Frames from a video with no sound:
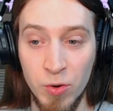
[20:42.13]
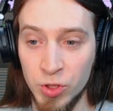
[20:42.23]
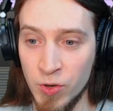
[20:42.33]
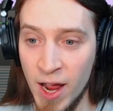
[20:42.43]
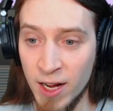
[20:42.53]

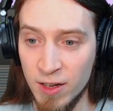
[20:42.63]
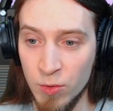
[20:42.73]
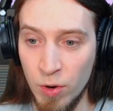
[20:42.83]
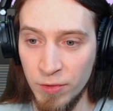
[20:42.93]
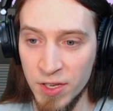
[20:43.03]
track
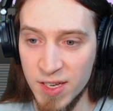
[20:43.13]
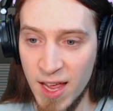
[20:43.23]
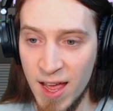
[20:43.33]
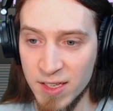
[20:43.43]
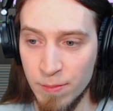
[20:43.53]
with this
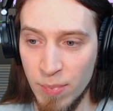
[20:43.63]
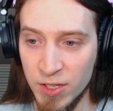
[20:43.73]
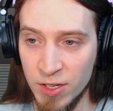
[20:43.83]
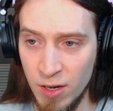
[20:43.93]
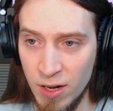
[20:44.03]
S
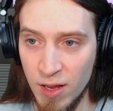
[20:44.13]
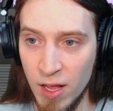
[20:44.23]
button